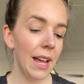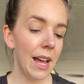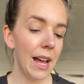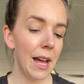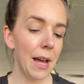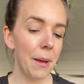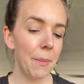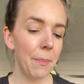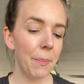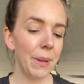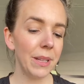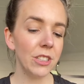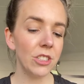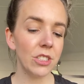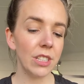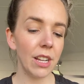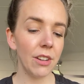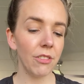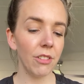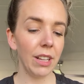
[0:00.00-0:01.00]
Um, but
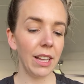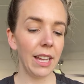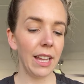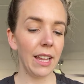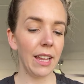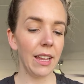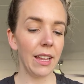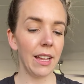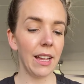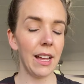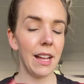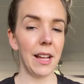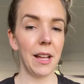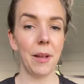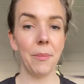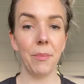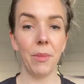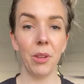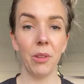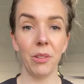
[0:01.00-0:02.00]
generally,
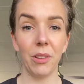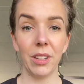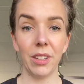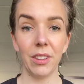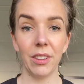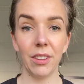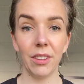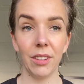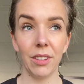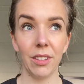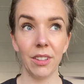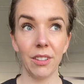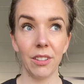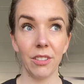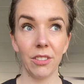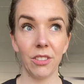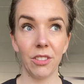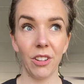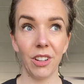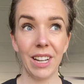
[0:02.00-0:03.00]
um, you
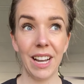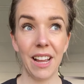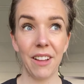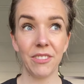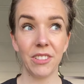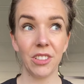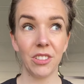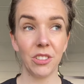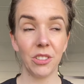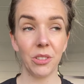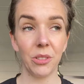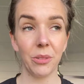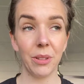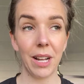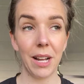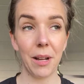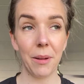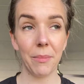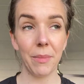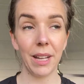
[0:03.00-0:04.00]
don't have to do
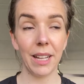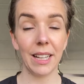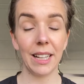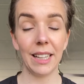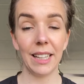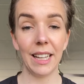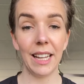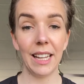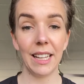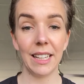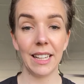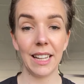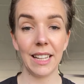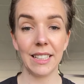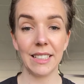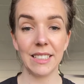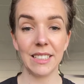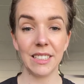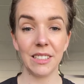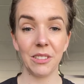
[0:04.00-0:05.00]
um, a clean
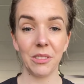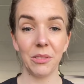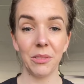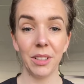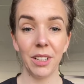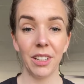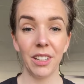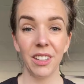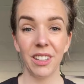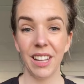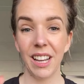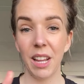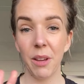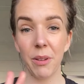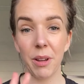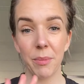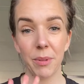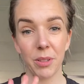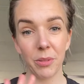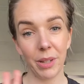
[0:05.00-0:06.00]
until
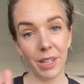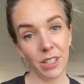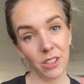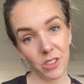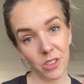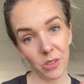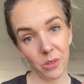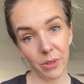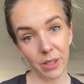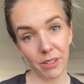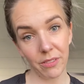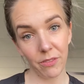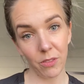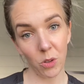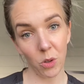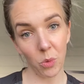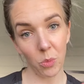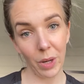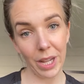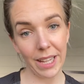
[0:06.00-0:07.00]
anywhere between two and
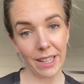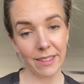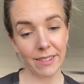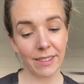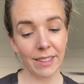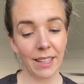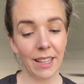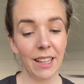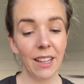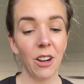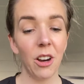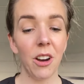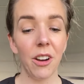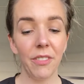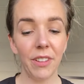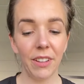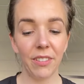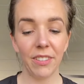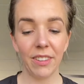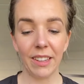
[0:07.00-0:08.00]
four weeks.
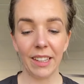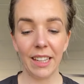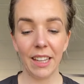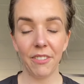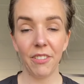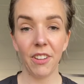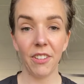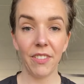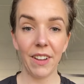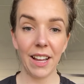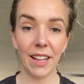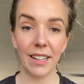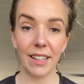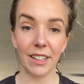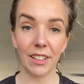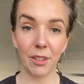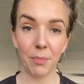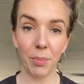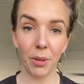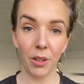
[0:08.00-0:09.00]
Obviously, if you've had an
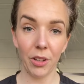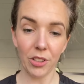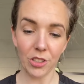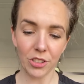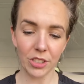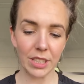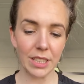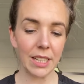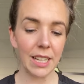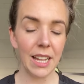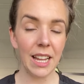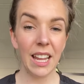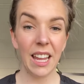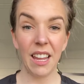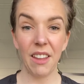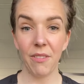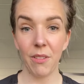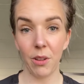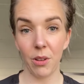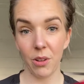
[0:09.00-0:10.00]
explosion,
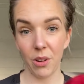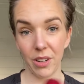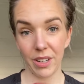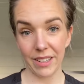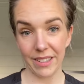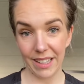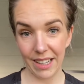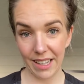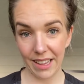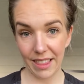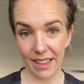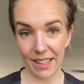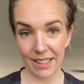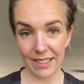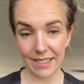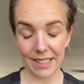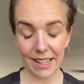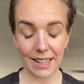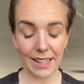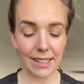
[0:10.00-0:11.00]
if you notice anything
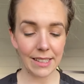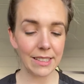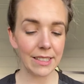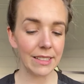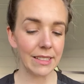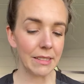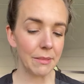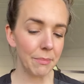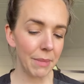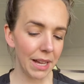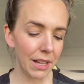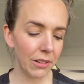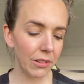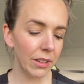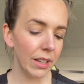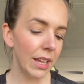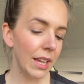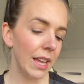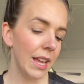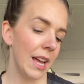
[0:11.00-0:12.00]
starting to
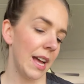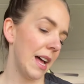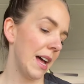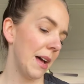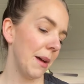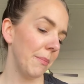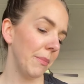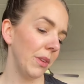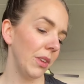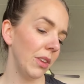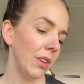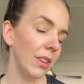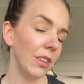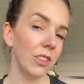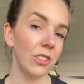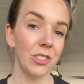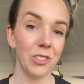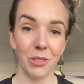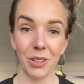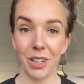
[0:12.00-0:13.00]
smell, um,
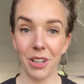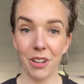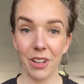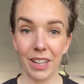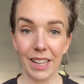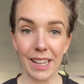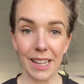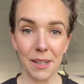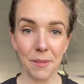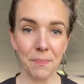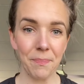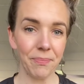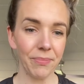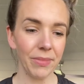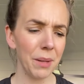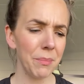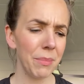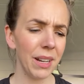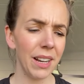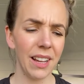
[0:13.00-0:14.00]
do it earlier
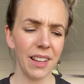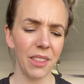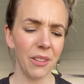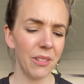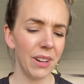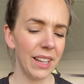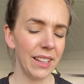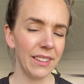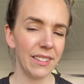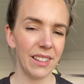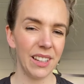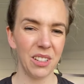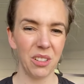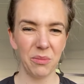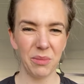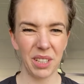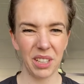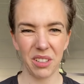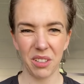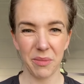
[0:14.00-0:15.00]
but otherwise I
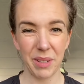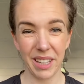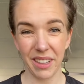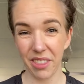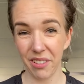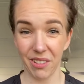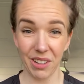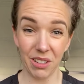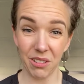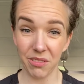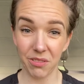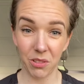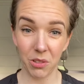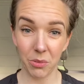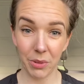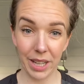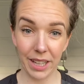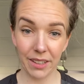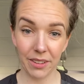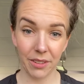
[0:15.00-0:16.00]
normally go about three or four
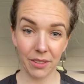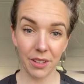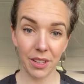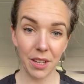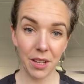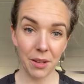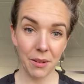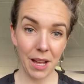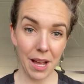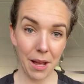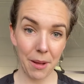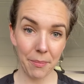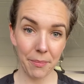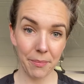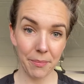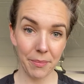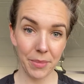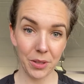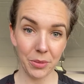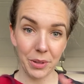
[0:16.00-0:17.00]
weeks
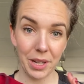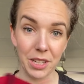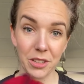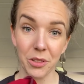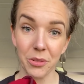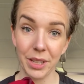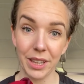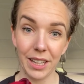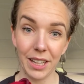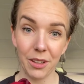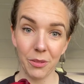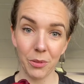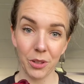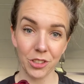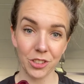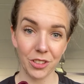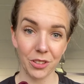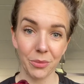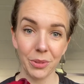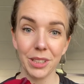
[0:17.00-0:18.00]
um, between doing these
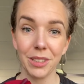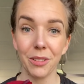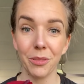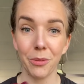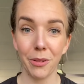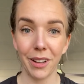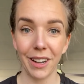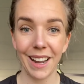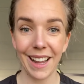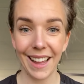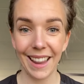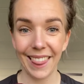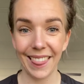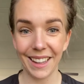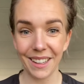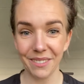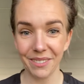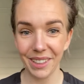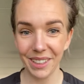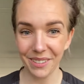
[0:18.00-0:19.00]
washes, which is what I
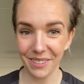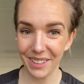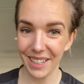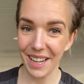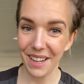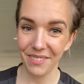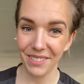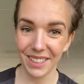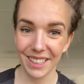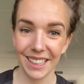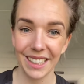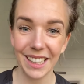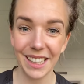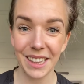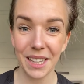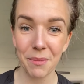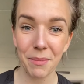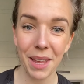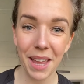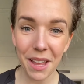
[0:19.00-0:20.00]
love. I don't have to clean
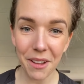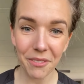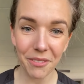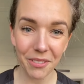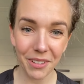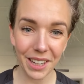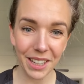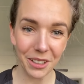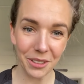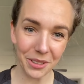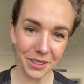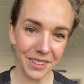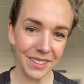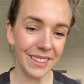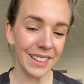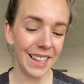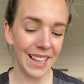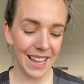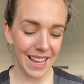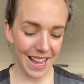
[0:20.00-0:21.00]
them every use
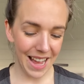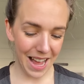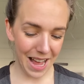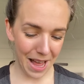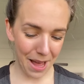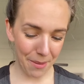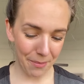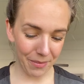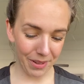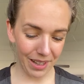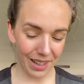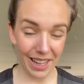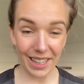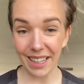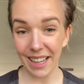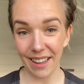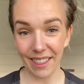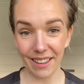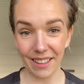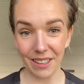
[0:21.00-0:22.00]
um, like
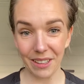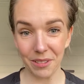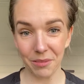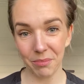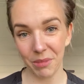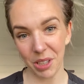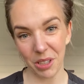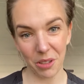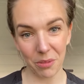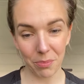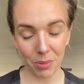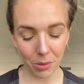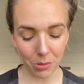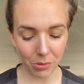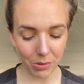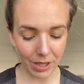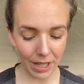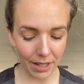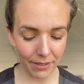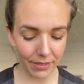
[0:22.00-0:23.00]
other, you know,
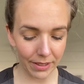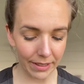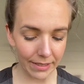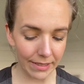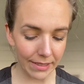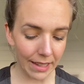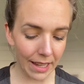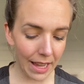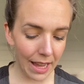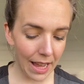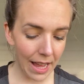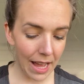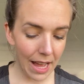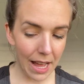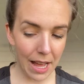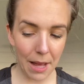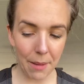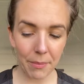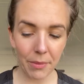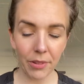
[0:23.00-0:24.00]
PUL covers.
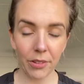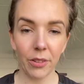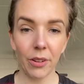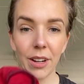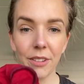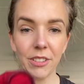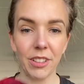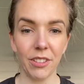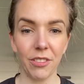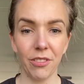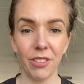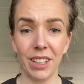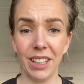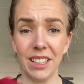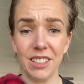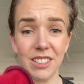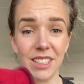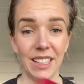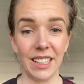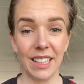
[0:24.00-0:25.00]
Um, so I've just
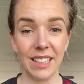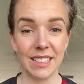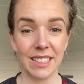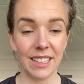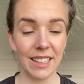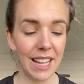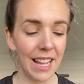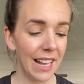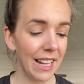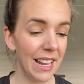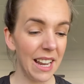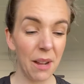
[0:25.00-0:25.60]
really gently done that.